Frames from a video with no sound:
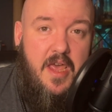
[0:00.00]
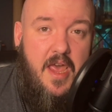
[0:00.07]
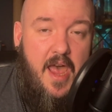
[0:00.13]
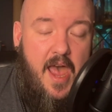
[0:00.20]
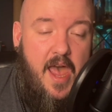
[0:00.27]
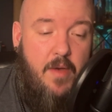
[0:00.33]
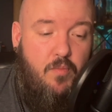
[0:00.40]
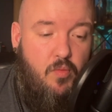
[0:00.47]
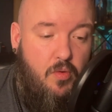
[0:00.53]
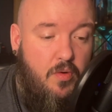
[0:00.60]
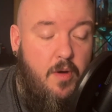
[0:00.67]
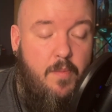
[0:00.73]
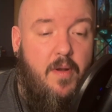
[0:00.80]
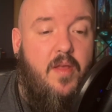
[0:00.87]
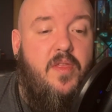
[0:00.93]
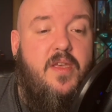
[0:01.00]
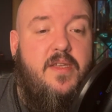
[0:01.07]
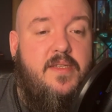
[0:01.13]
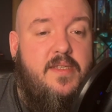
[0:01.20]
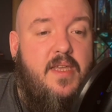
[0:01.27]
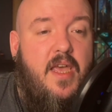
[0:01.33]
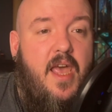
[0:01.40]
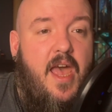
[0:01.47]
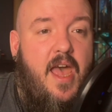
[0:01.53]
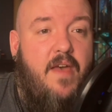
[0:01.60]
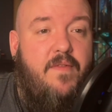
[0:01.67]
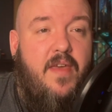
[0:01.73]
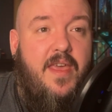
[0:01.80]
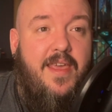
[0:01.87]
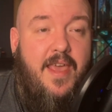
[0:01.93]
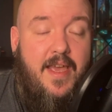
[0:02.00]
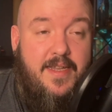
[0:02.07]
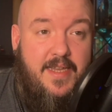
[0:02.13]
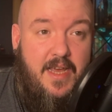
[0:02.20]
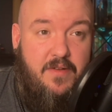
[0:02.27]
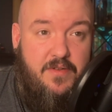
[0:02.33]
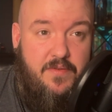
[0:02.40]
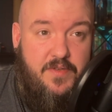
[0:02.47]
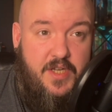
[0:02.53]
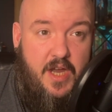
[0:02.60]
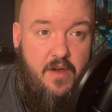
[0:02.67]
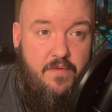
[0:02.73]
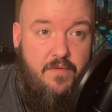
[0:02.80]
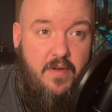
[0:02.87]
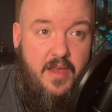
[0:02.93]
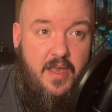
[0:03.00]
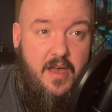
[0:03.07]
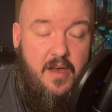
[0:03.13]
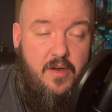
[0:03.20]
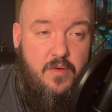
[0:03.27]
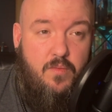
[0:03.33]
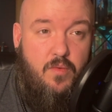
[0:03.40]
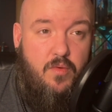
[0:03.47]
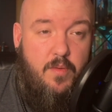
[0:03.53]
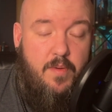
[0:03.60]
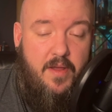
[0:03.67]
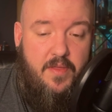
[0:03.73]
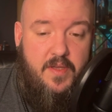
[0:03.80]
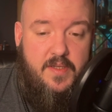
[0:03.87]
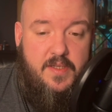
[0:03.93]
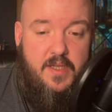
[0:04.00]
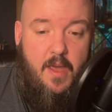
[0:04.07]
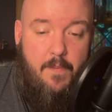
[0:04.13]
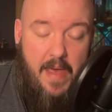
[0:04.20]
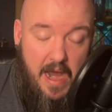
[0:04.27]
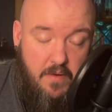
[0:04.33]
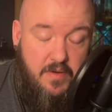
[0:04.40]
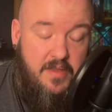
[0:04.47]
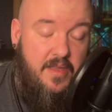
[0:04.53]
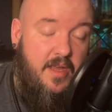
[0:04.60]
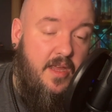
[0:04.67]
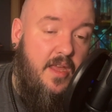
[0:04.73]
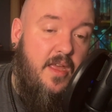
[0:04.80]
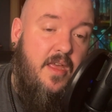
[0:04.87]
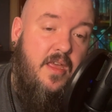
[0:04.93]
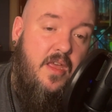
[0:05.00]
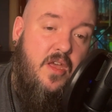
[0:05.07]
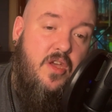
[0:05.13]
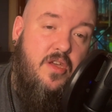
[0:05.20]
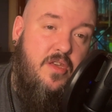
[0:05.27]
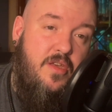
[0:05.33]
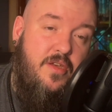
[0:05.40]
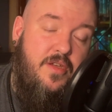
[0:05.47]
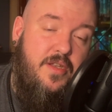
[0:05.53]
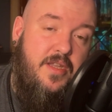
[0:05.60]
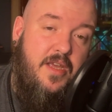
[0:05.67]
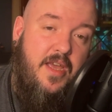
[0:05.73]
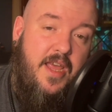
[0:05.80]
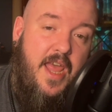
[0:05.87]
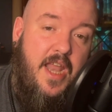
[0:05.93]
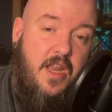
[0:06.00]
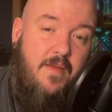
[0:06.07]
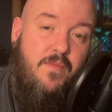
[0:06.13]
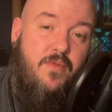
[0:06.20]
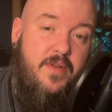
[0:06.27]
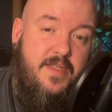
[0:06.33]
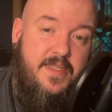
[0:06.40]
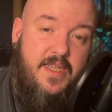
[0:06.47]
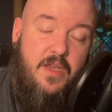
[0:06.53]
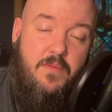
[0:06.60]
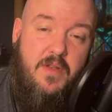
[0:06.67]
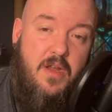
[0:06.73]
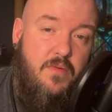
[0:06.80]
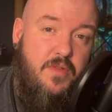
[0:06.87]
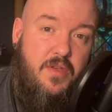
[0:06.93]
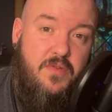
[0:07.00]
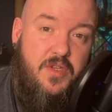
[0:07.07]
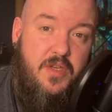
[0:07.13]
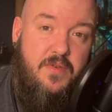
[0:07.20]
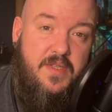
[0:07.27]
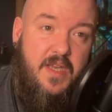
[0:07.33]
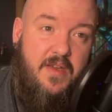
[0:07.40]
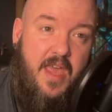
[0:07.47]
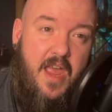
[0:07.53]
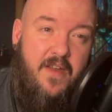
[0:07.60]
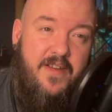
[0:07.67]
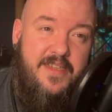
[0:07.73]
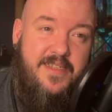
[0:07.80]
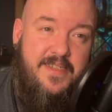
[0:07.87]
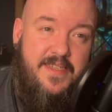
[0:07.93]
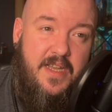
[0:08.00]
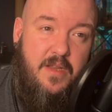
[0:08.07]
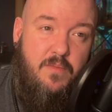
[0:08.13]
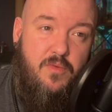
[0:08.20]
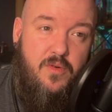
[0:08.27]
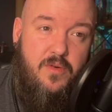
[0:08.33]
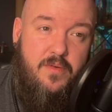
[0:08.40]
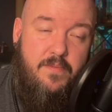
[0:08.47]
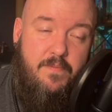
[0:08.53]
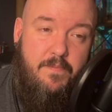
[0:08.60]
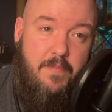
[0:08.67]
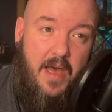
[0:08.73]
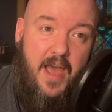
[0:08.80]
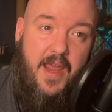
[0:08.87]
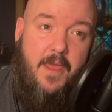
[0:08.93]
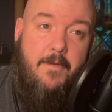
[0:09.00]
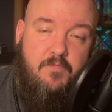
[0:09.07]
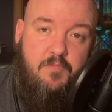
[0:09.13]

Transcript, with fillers: And Warner Brothers have a get out of jail free card. Warner Brothers apparently could at any point say, We don't want you to use our characters anymore. Bye.